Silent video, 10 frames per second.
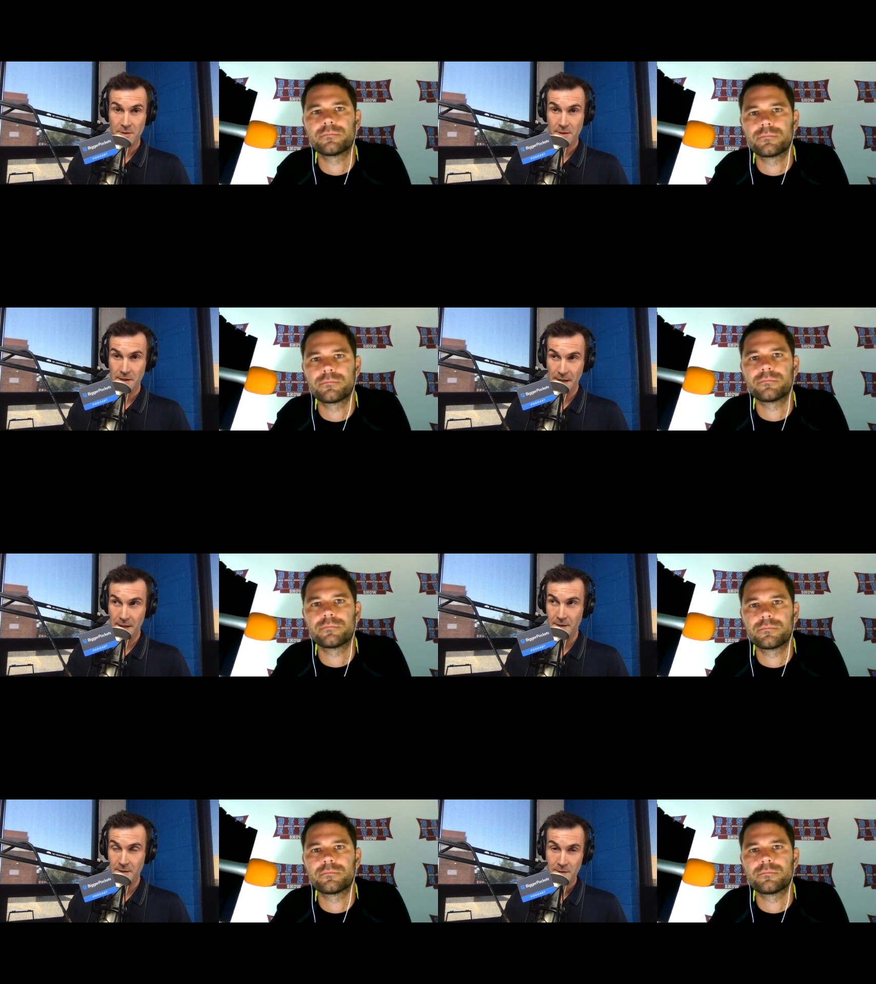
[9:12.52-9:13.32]
Speaker 1: and
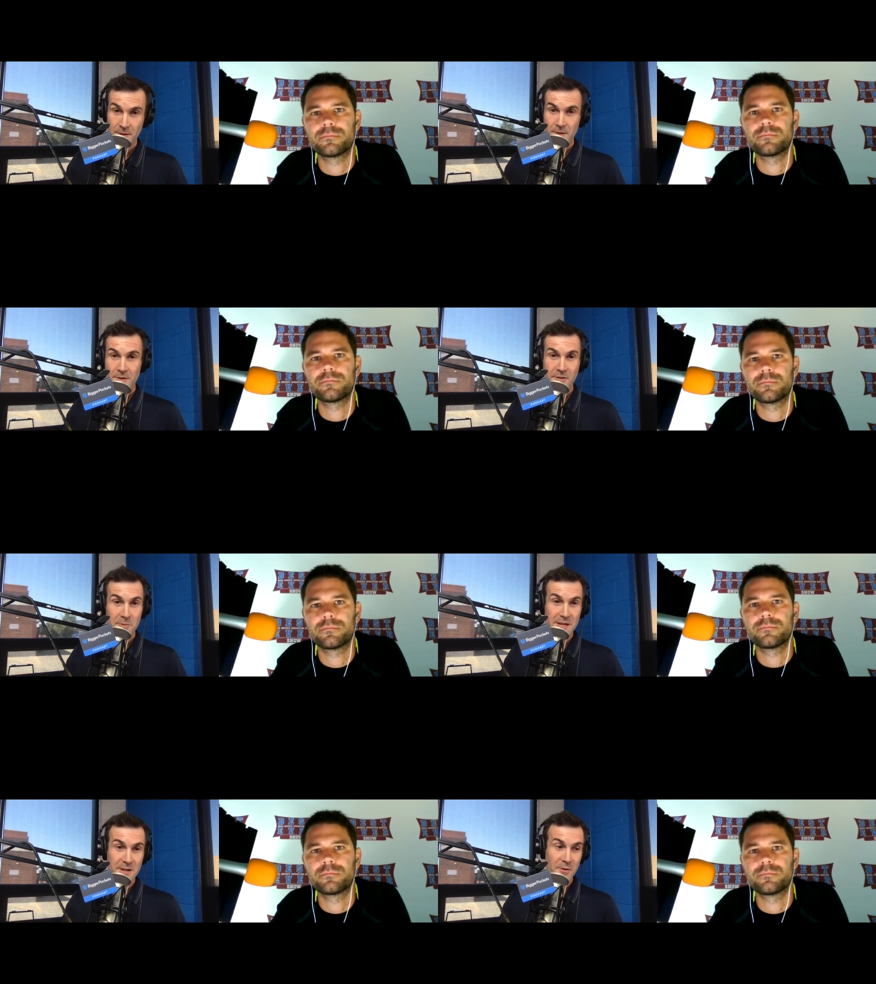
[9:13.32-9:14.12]
somebody
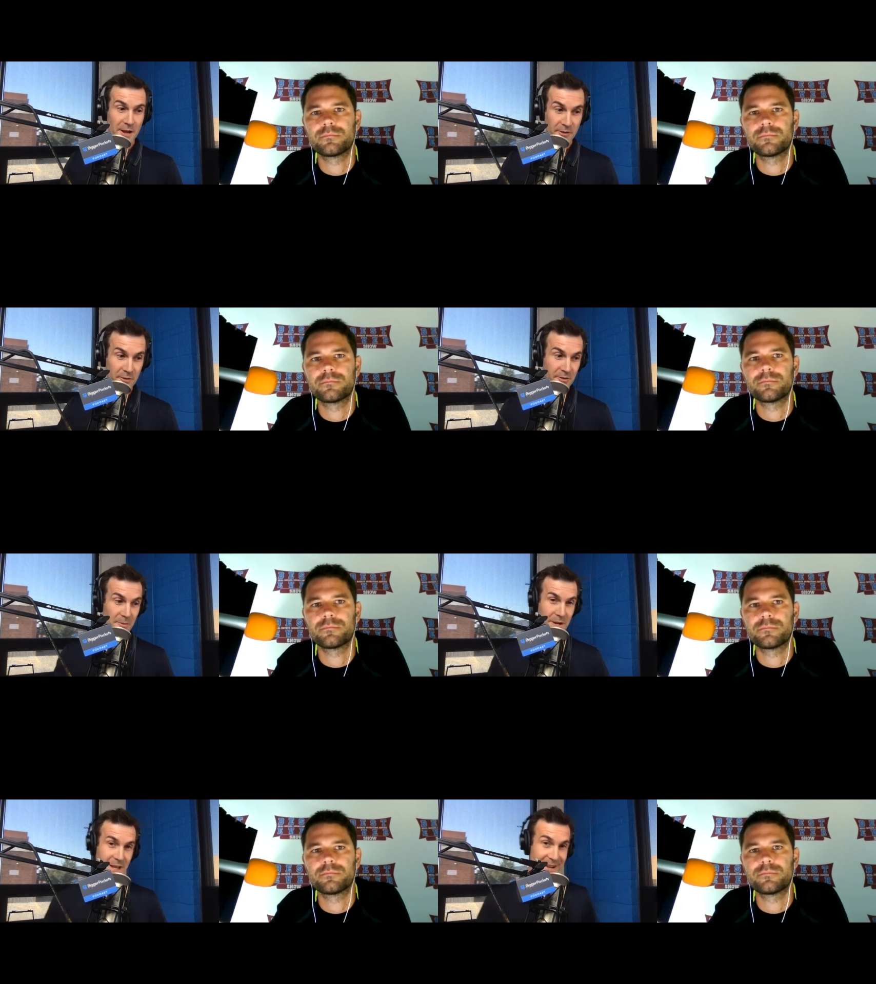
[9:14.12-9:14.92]
interacts with
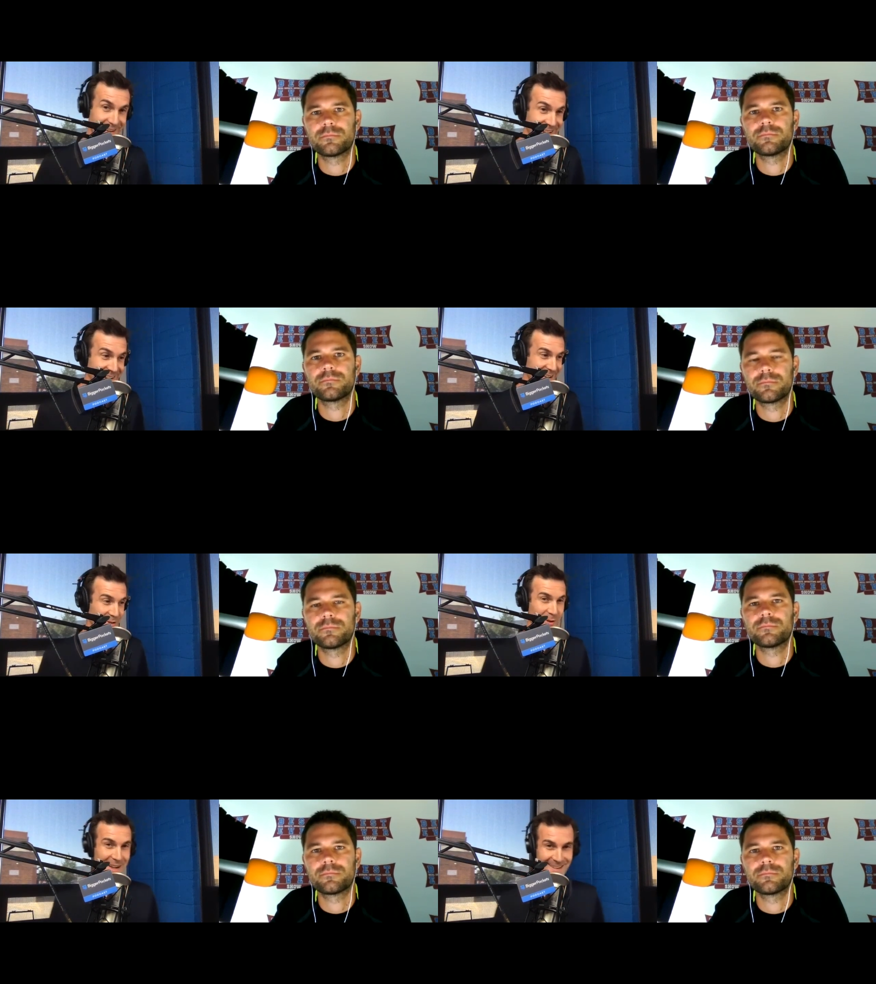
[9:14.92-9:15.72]
somebody in a
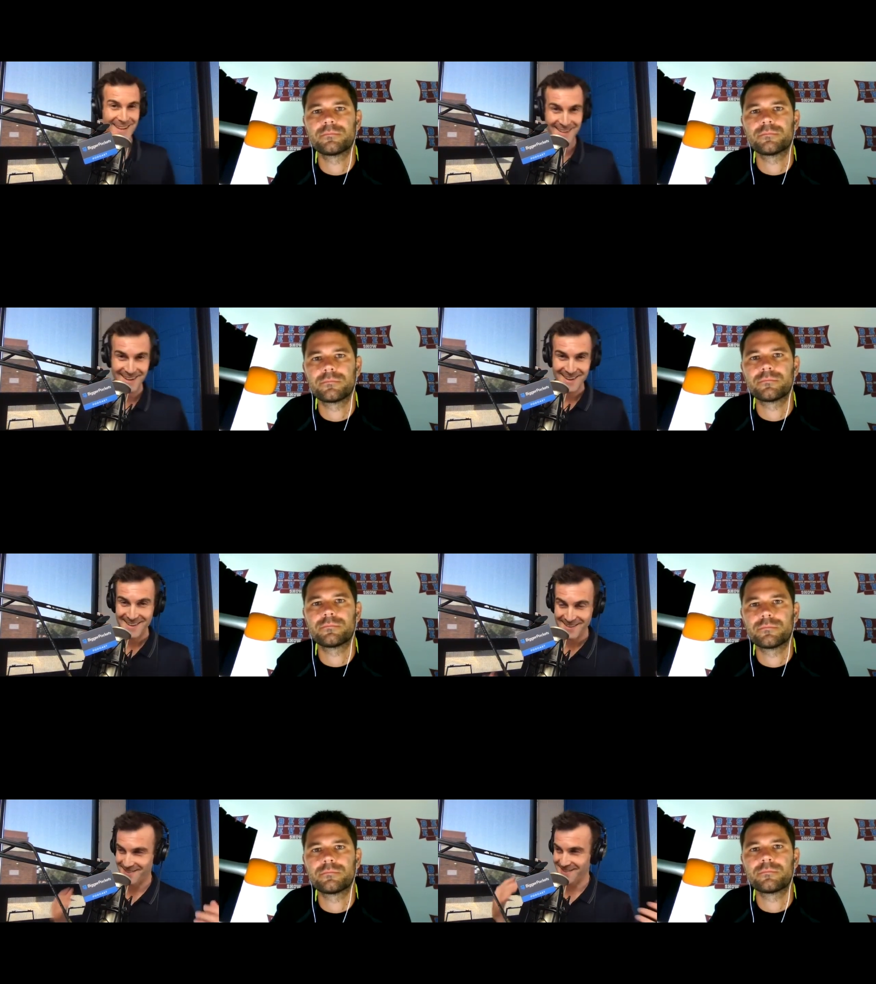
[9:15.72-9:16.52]
way that
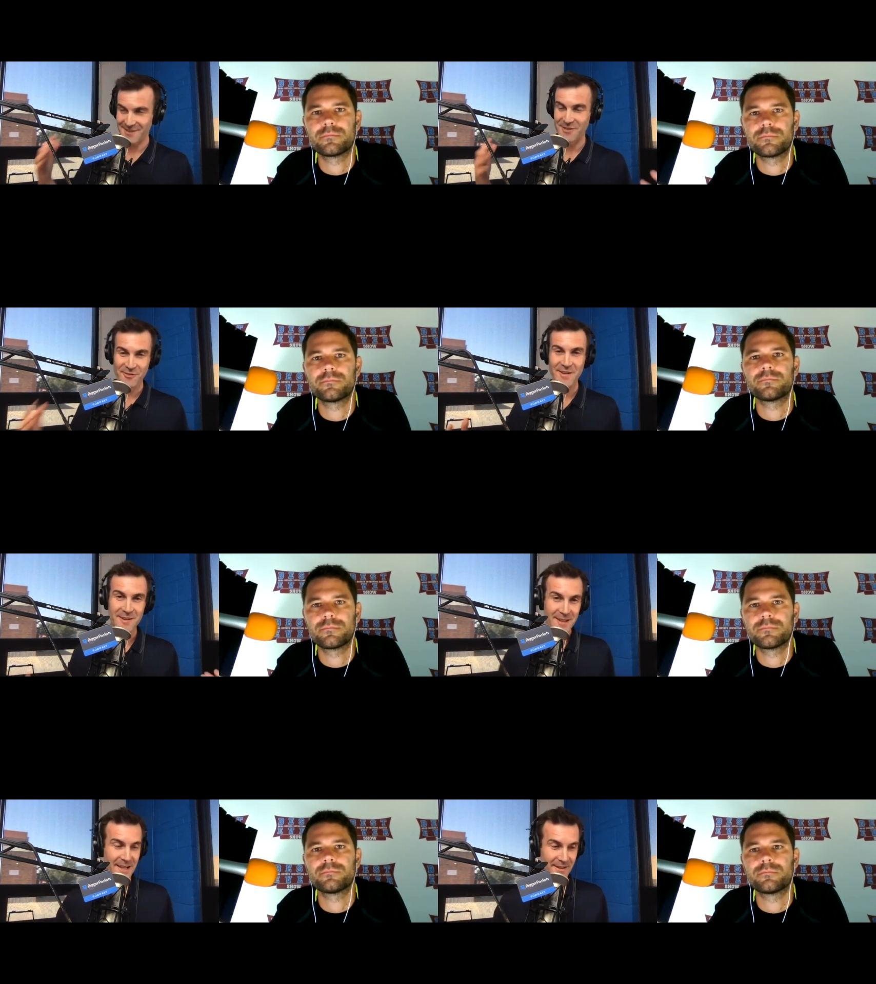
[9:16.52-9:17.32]
doesn't feel like,
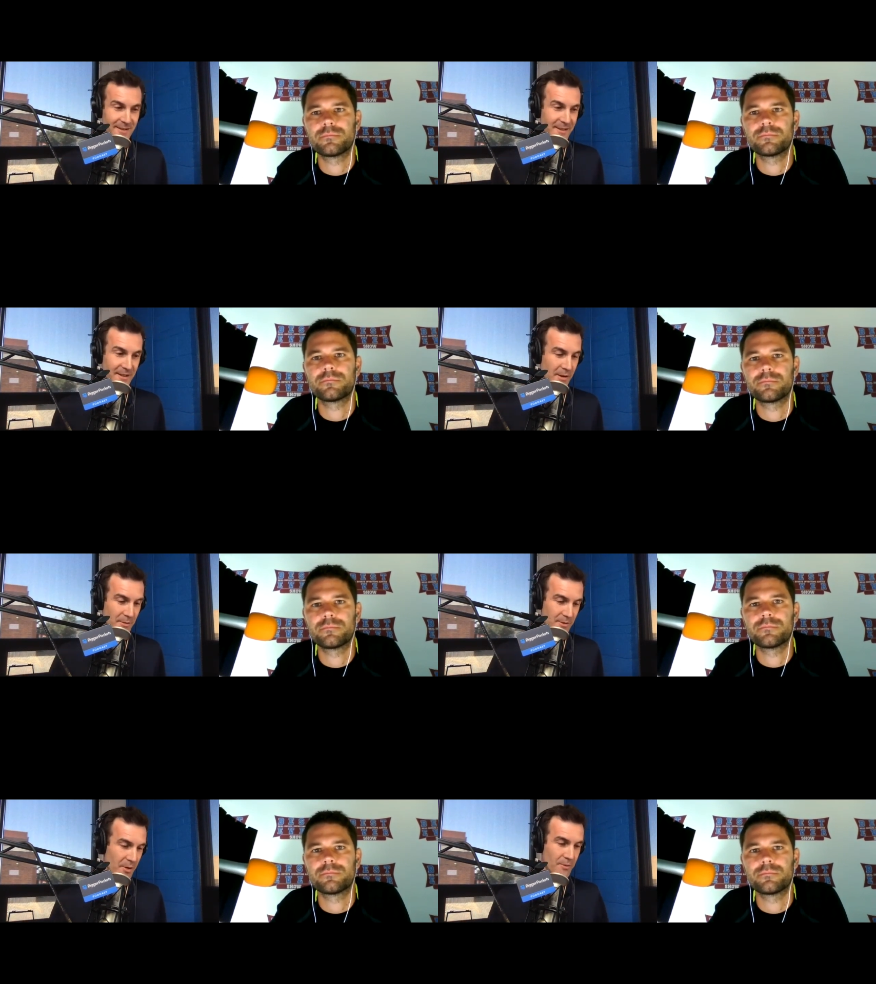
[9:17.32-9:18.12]
you know,
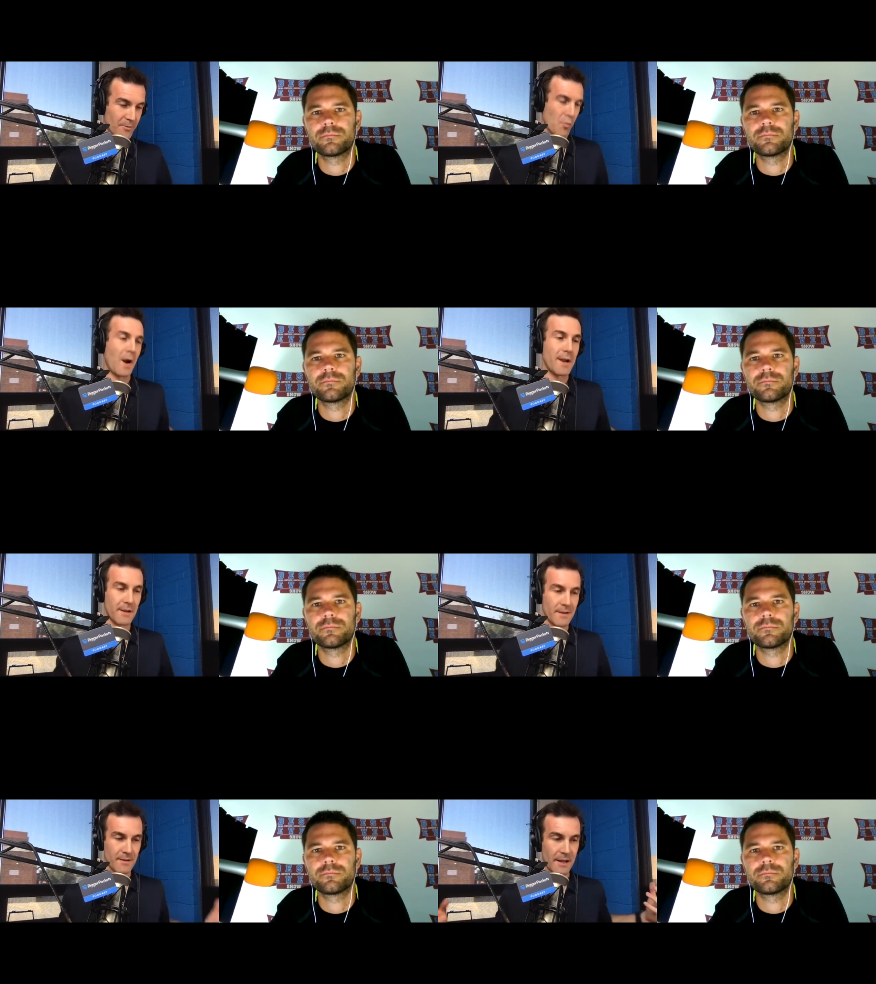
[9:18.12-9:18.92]
right,
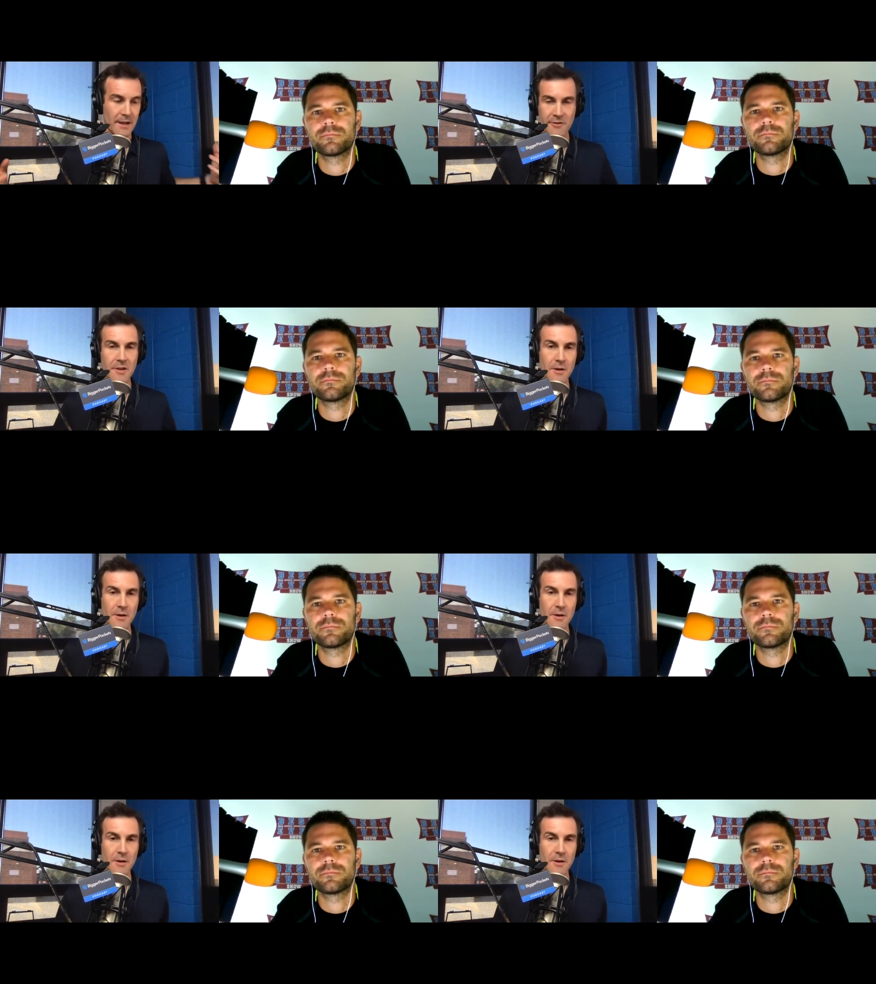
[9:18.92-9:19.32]
let us know.